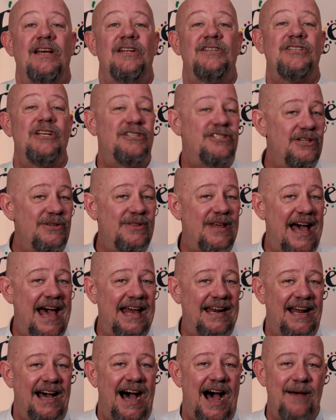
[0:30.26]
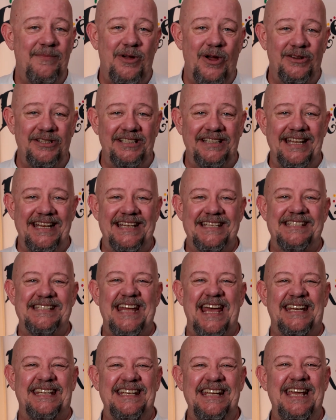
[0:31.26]
To do that, I'm going to lead us
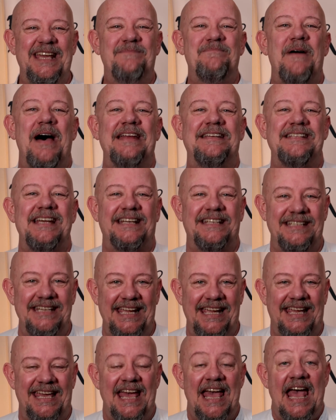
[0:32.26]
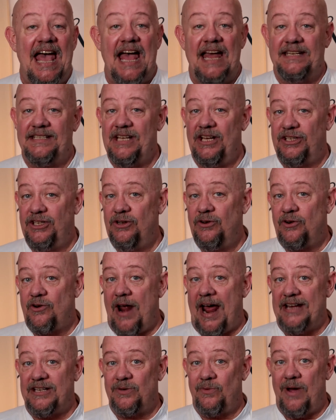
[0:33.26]
technique by technique until you
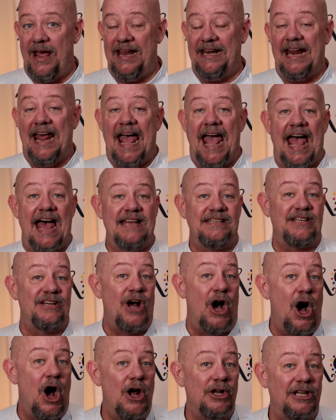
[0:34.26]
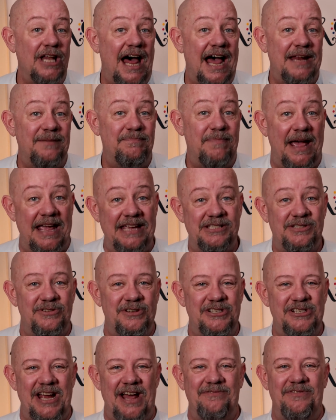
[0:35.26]
graduate as an online pastry
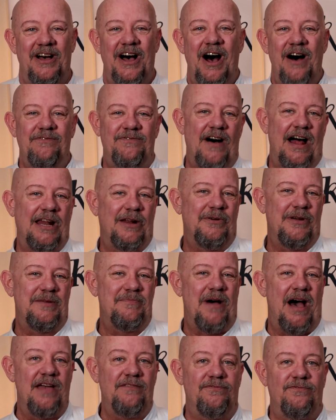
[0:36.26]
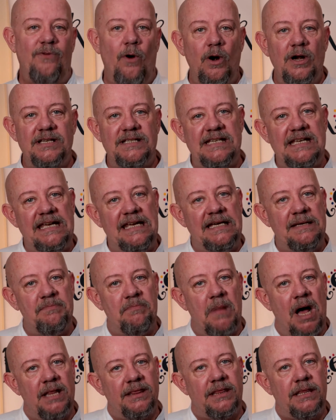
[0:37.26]
chef following my
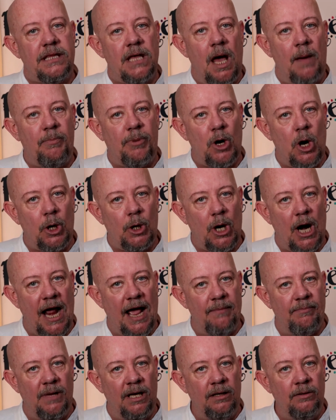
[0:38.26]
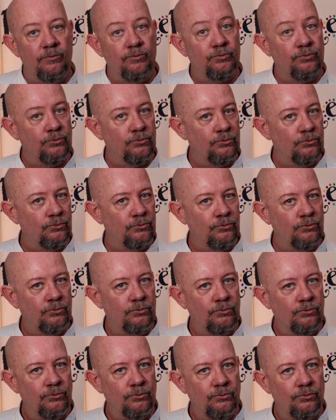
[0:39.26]
14-month program.
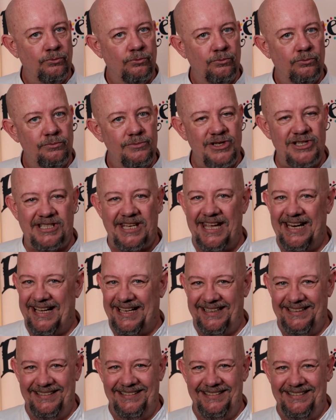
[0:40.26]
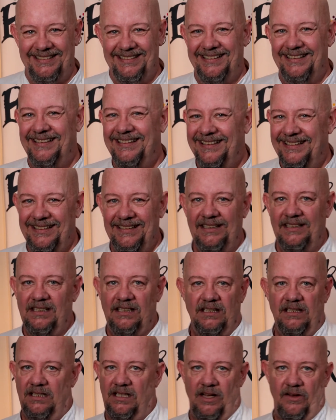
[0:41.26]
Just kidding.
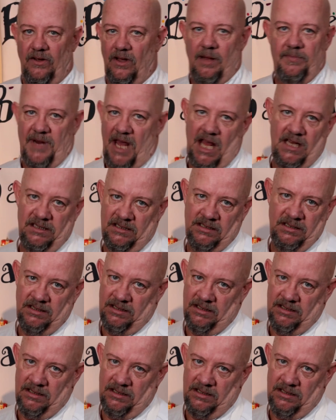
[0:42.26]
No, I'm not.